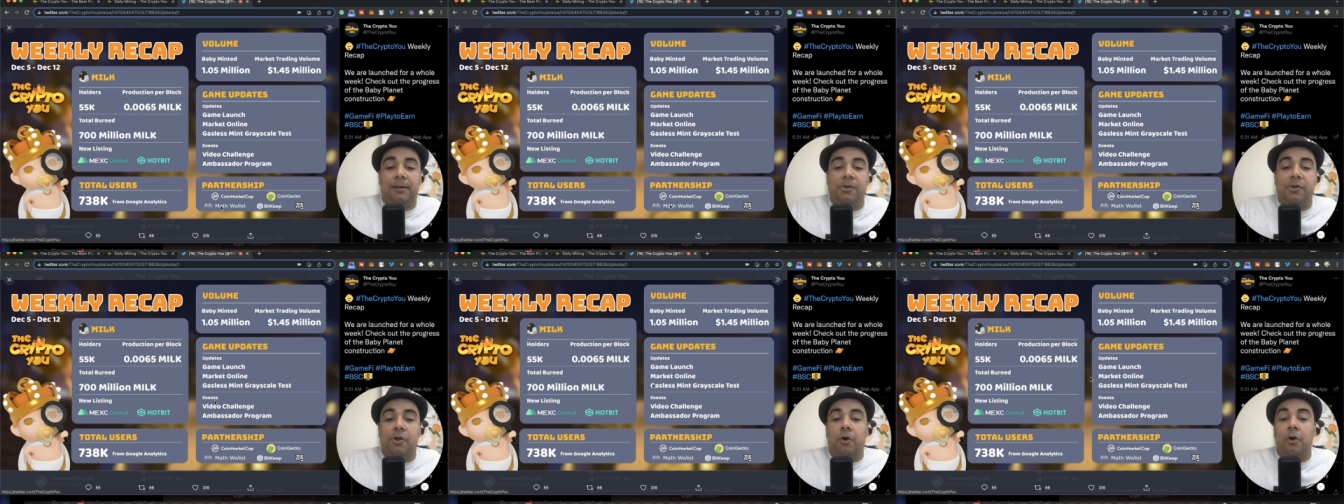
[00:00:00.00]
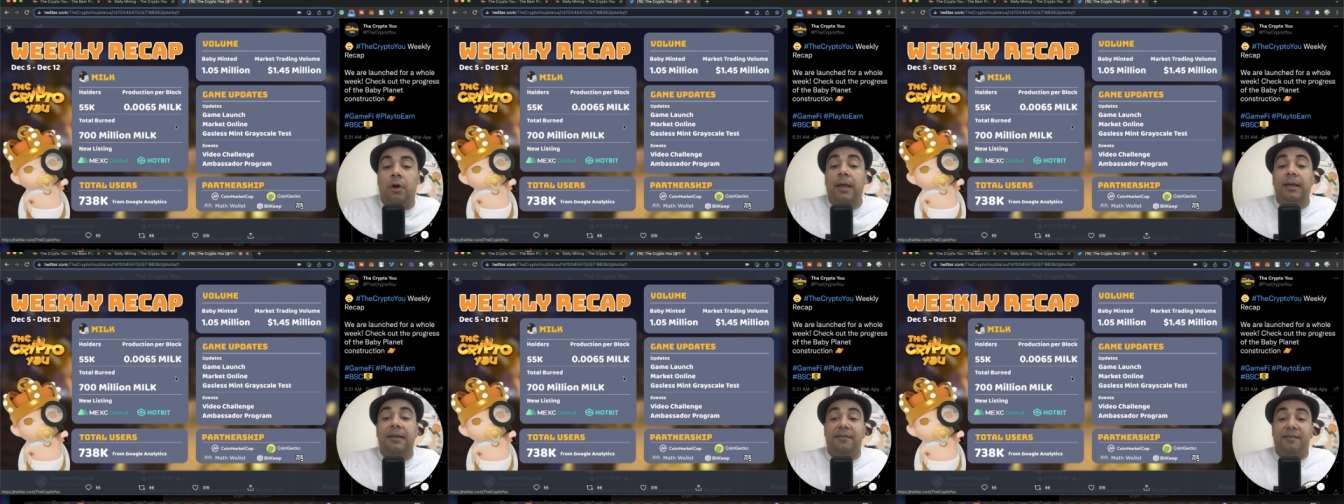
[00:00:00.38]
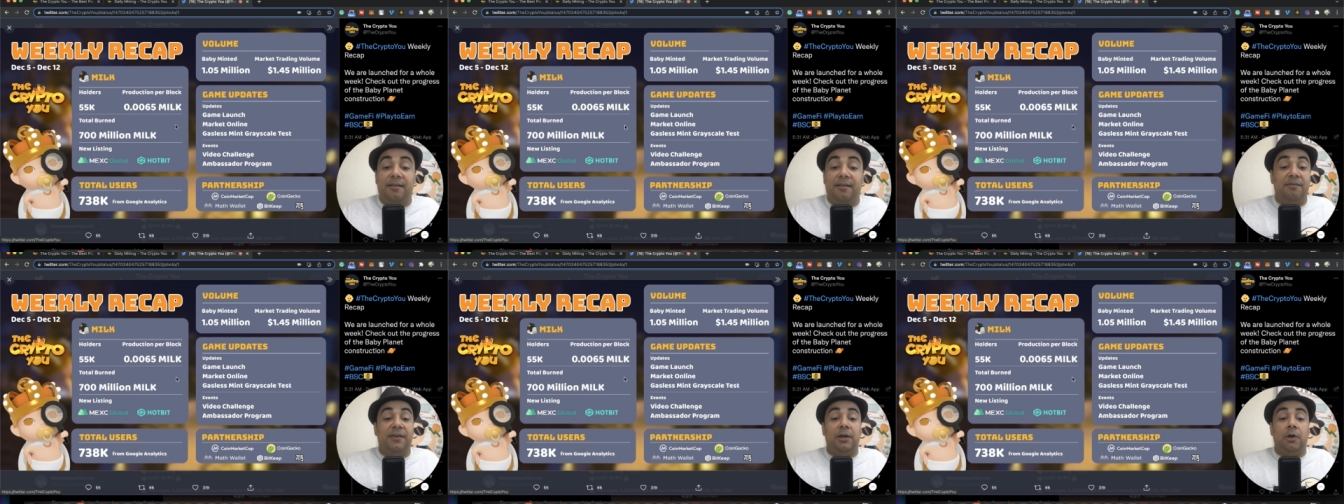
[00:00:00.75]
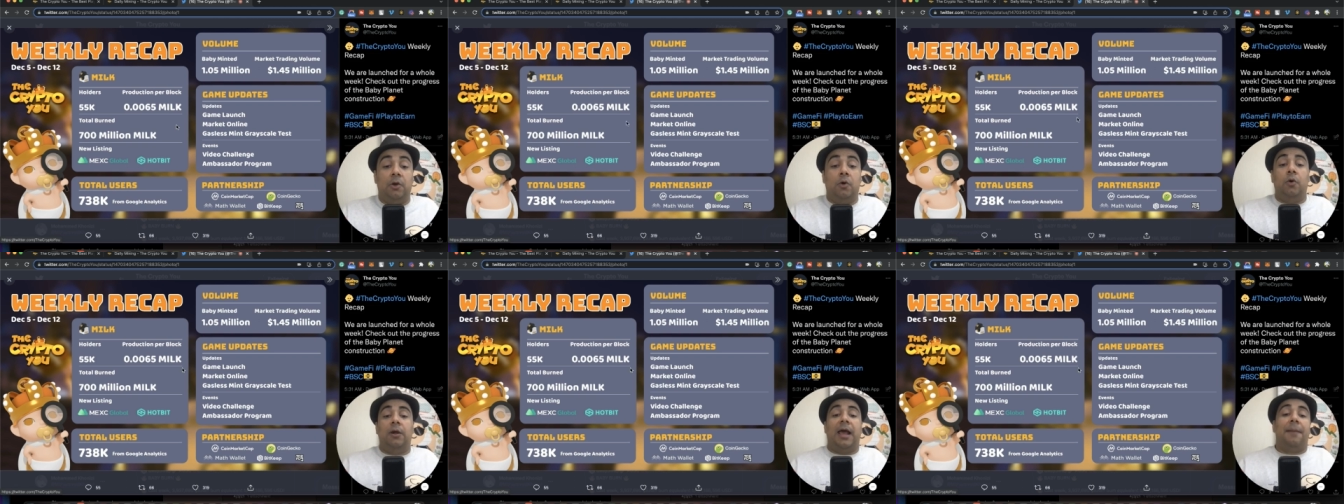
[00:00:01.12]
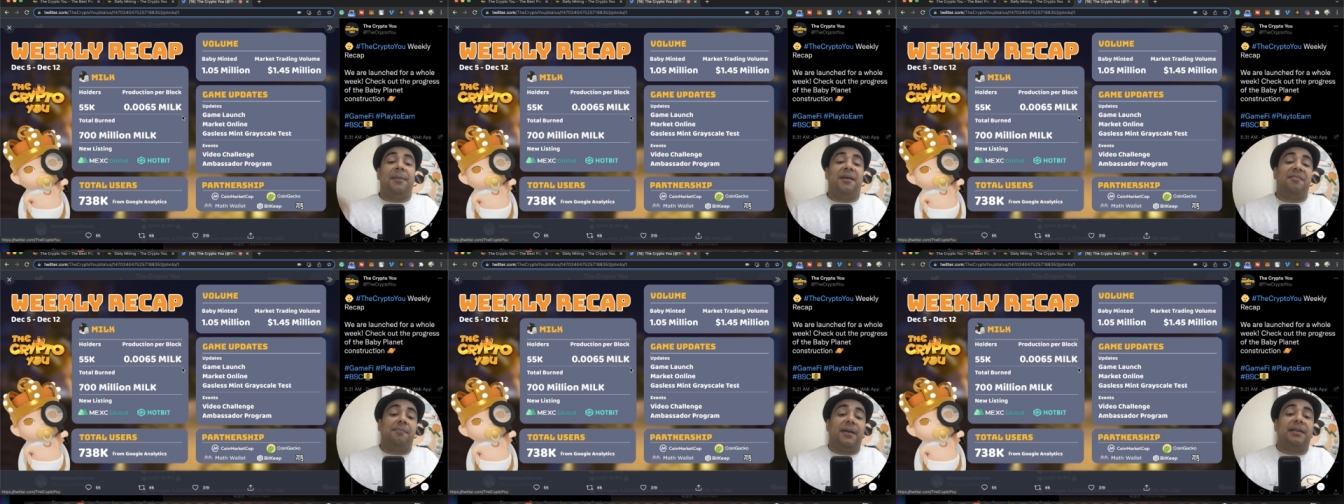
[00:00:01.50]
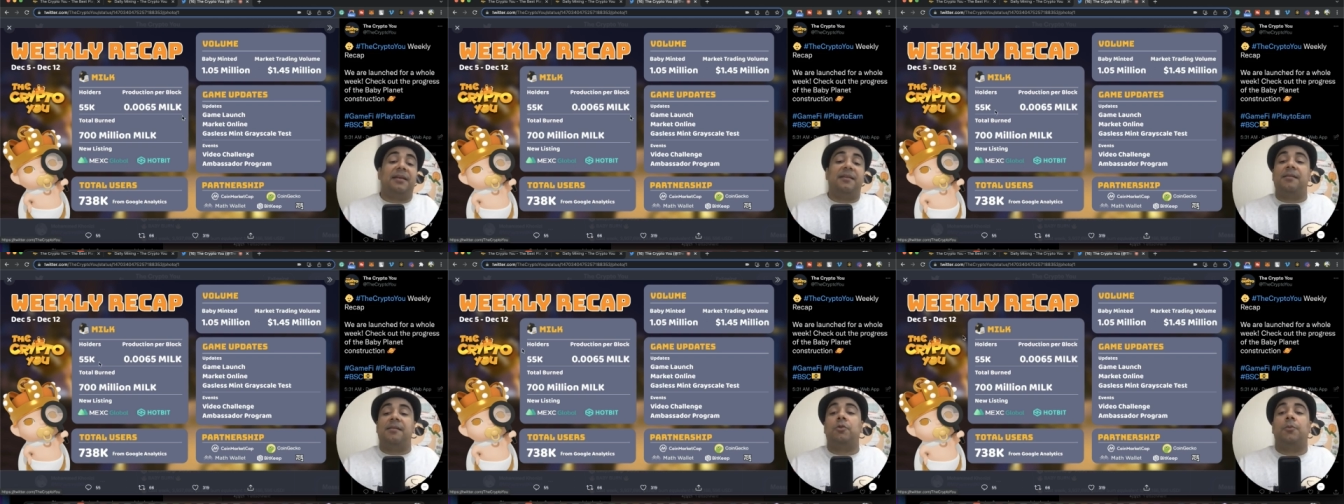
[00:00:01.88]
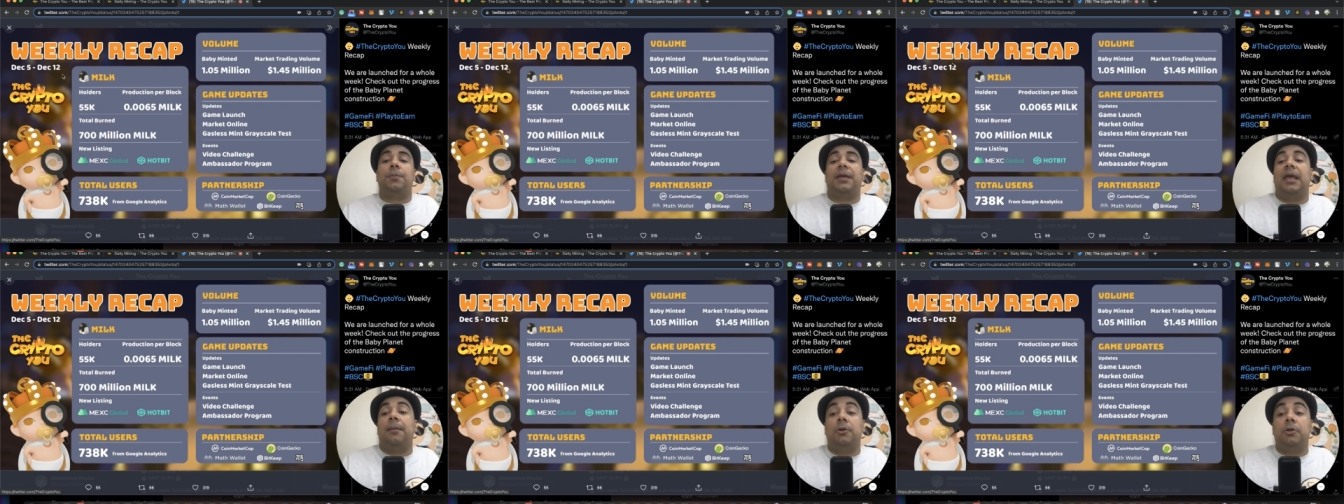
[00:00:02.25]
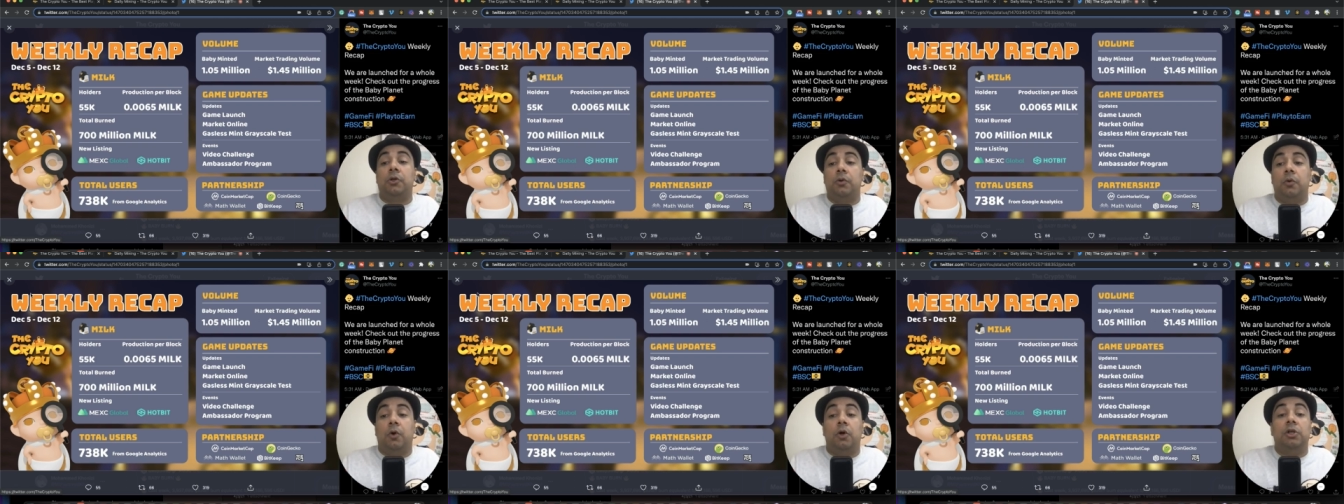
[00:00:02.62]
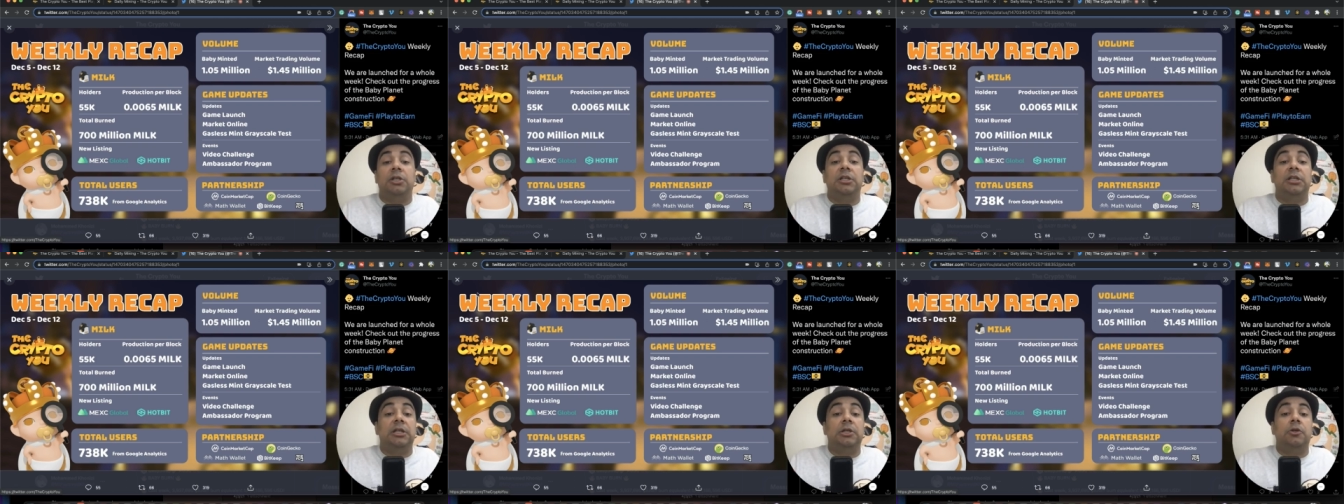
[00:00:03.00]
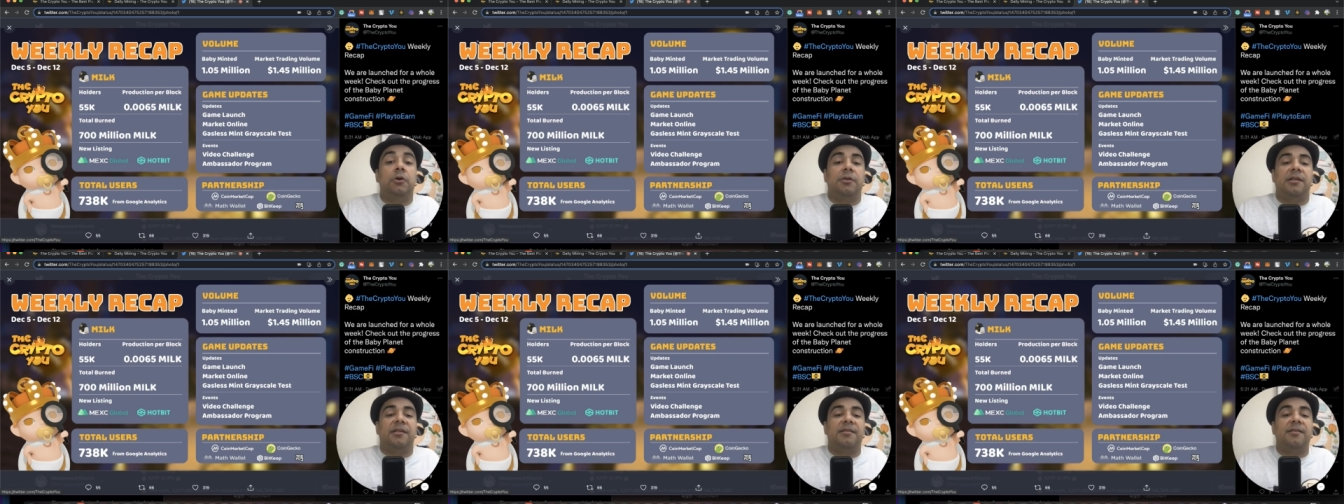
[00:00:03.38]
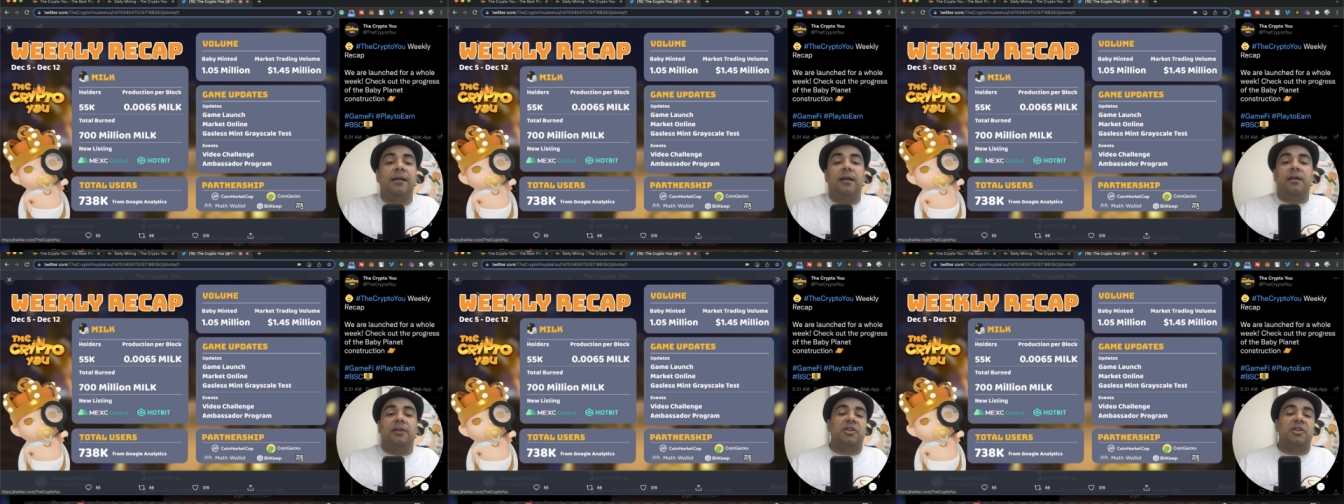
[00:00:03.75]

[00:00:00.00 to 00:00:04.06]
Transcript: So this is very cool. I'm expecting them to be able to continue this.